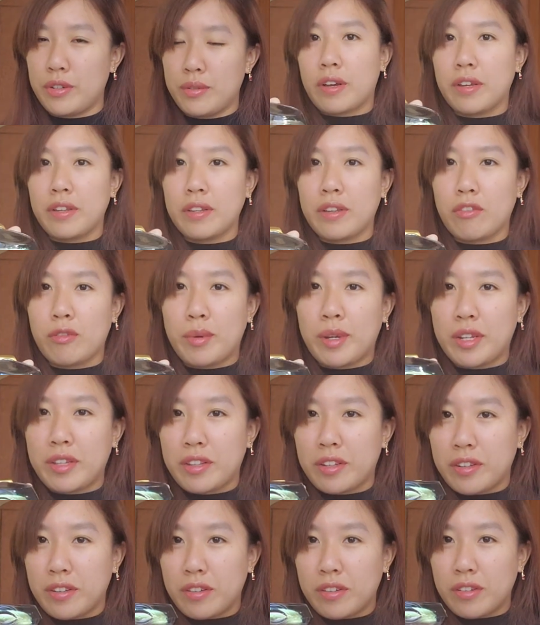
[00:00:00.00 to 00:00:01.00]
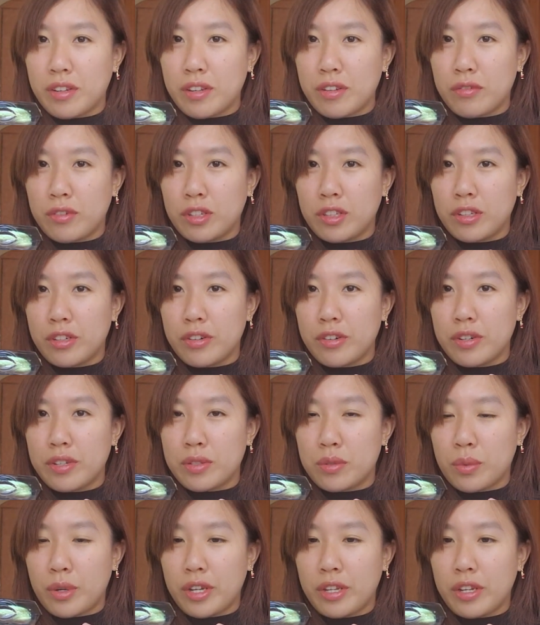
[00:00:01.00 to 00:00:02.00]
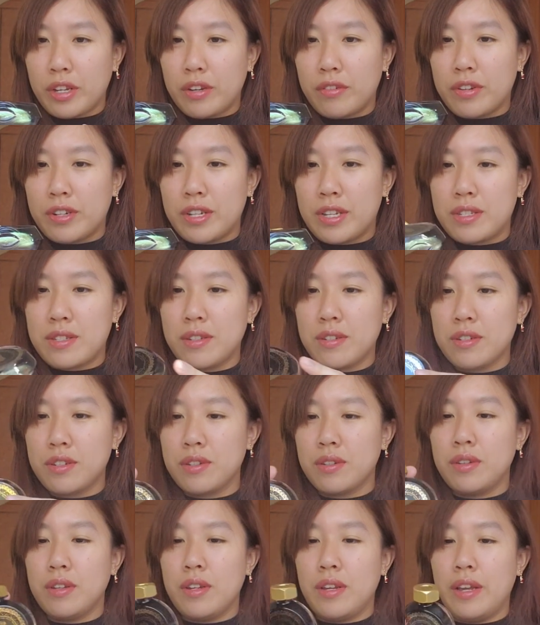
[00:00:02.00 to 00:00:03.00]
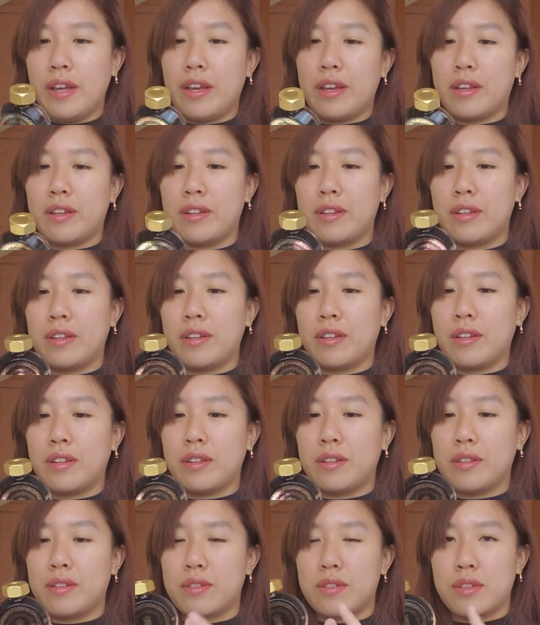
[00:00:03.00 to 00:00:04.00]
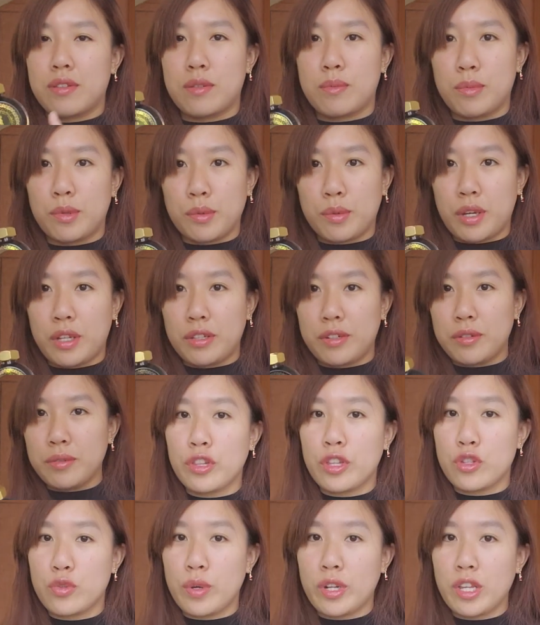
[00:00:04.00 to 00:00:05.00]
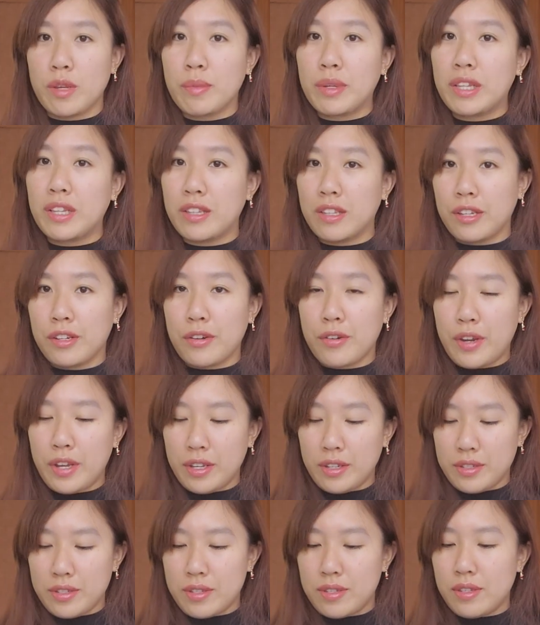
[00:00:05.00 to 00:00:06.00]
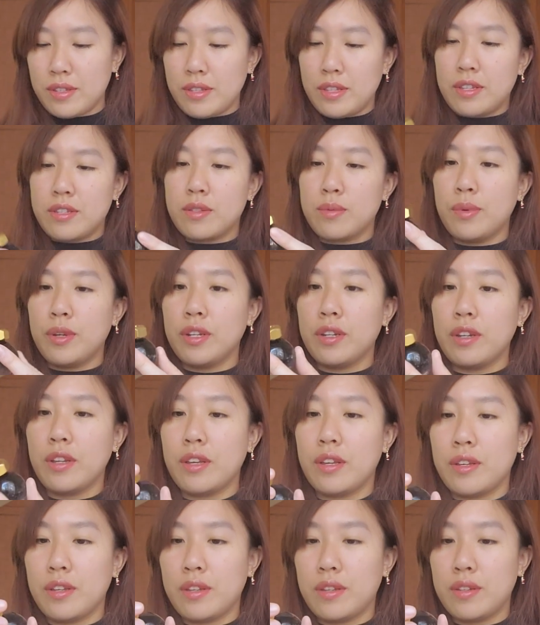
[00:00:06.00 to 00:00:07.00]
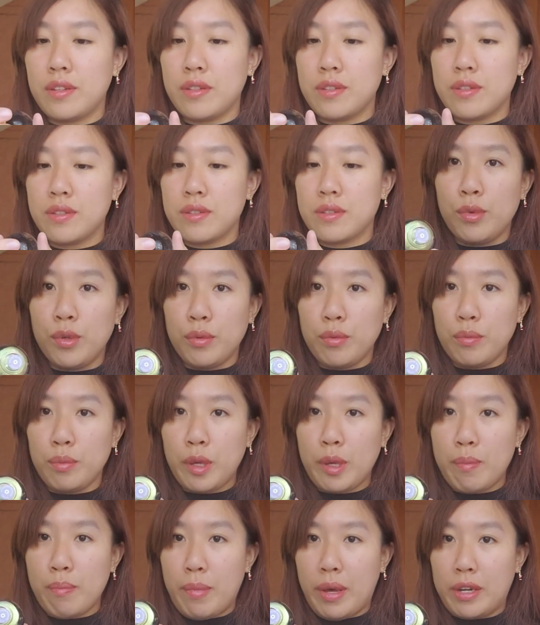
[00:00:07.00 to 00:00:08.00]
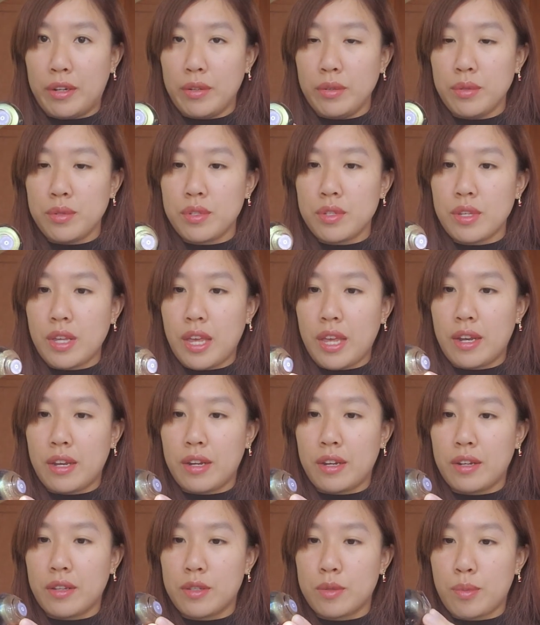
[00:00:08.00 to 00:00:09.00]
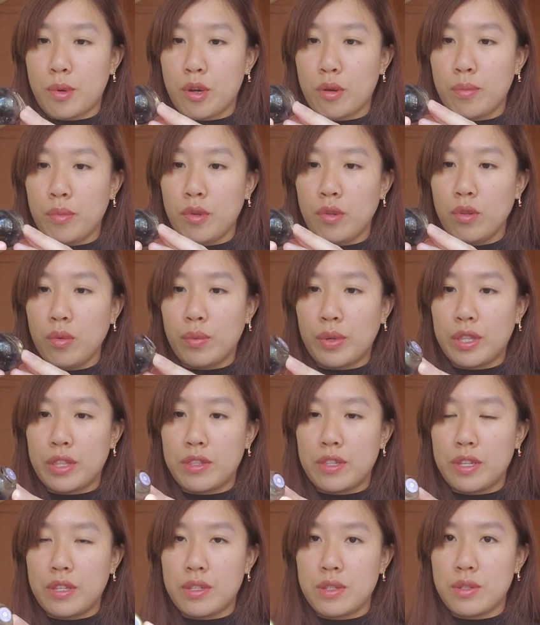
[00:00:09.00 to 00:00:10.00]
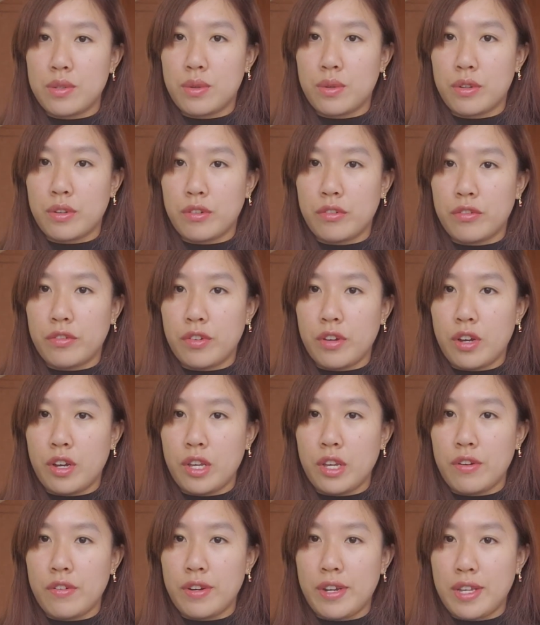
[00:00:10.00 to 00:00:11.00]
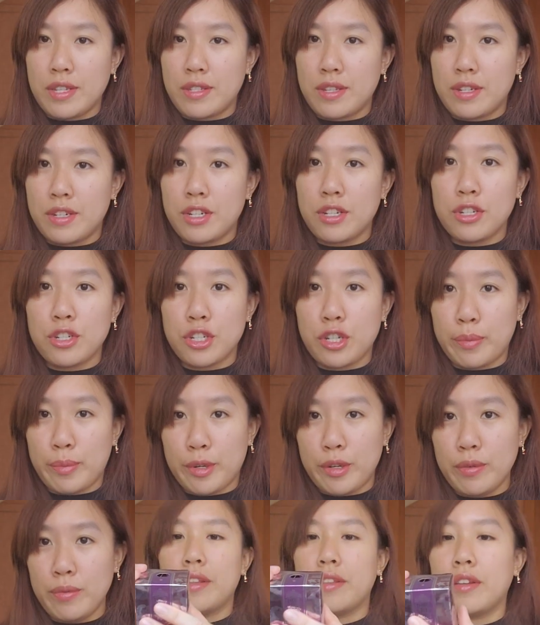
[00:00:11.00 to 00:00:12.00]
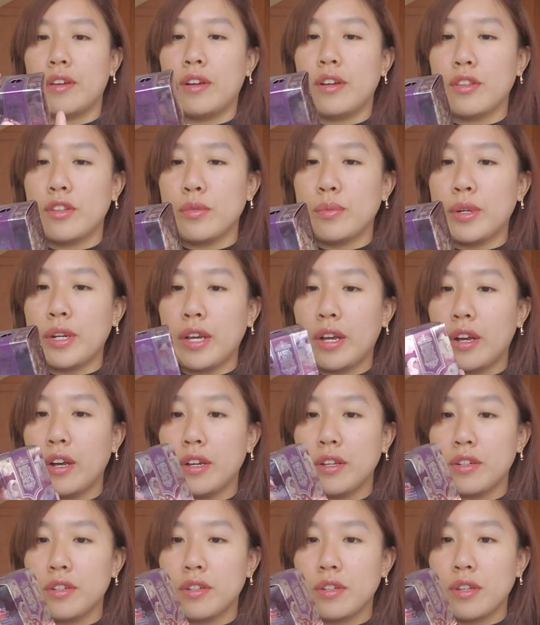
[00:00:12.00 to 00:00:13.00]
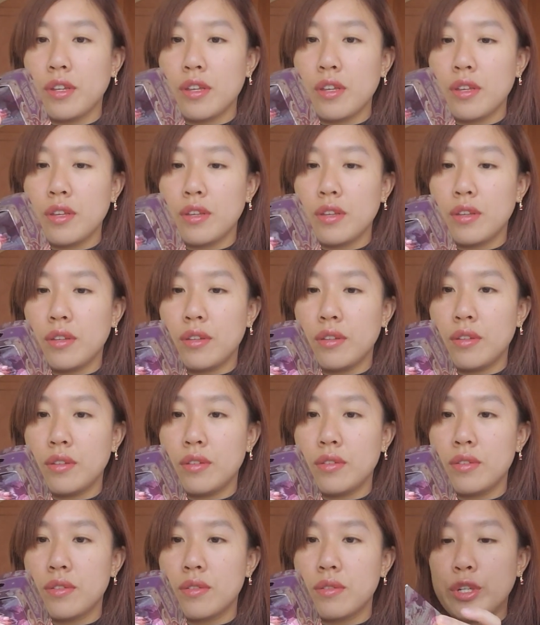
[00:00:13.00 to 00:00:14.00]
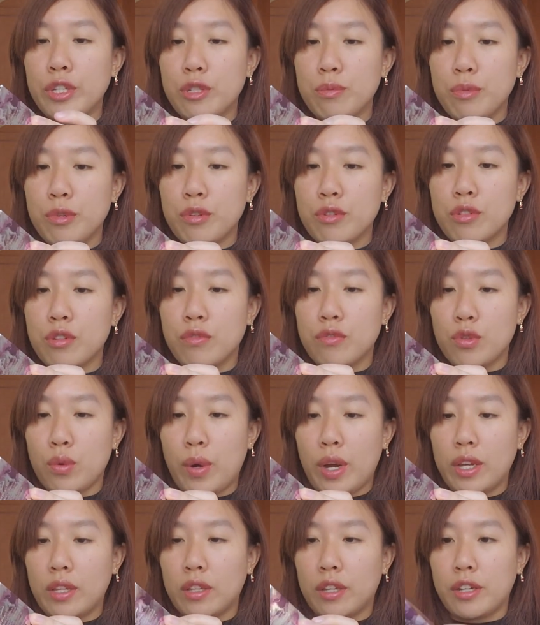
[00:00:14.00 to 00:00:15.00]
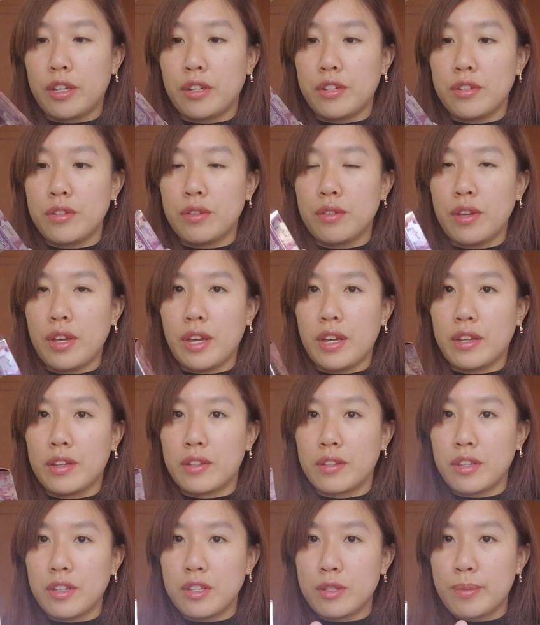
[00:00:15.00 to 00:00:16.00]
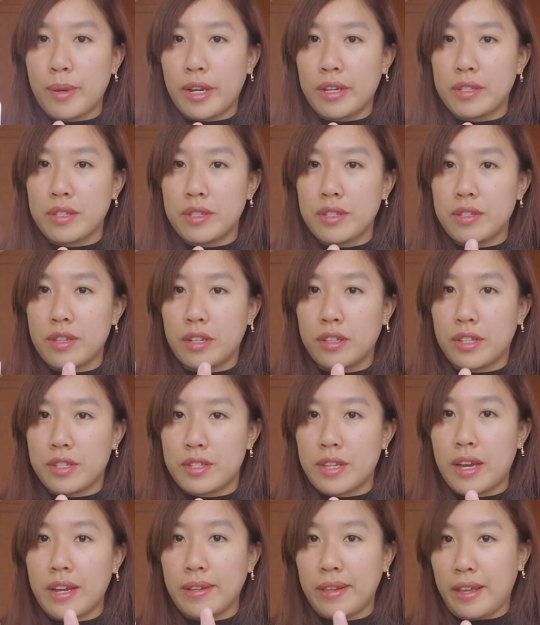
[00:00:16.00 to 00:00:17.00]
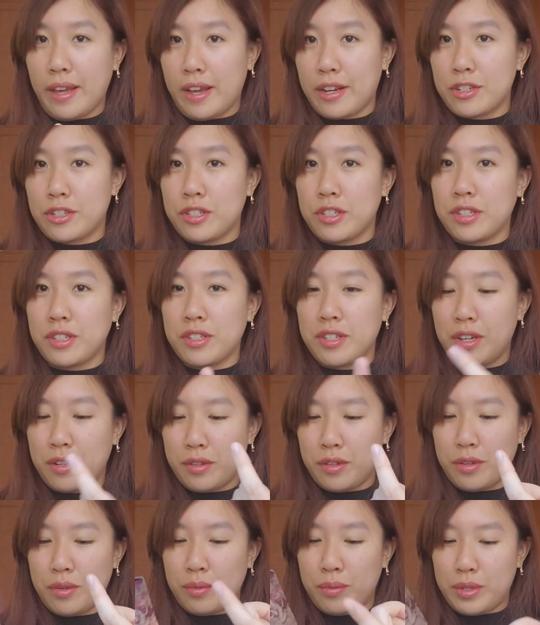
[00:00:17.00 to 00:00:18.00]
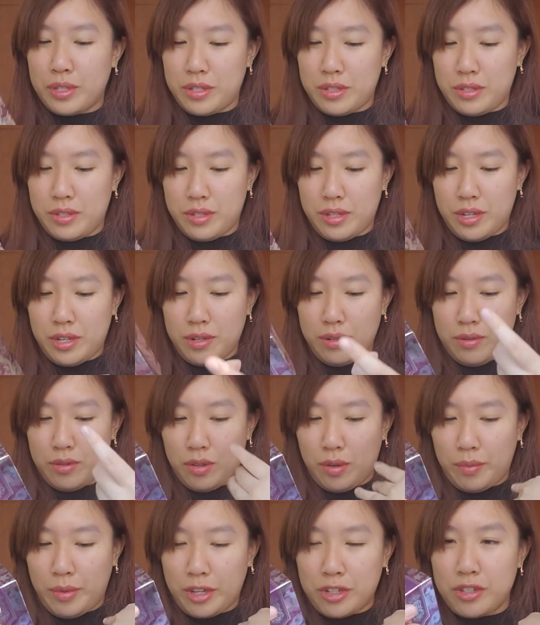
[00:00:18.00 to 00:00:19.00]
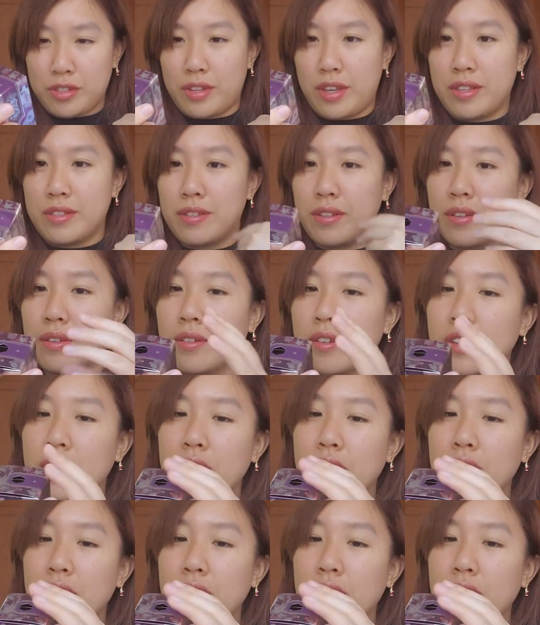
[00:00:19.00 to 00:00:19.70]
Okay, never mind. The glitter is quite iridescent, and it is this blue color. For the 20 milliliter inks, this one is Moonbeam Meadows, and it is purple with this sort of iridescent shimmer. And the other one I got is Whispers of Twilight, and these boxes on the side, they actually tell you what's inside, so I'm not just guessing.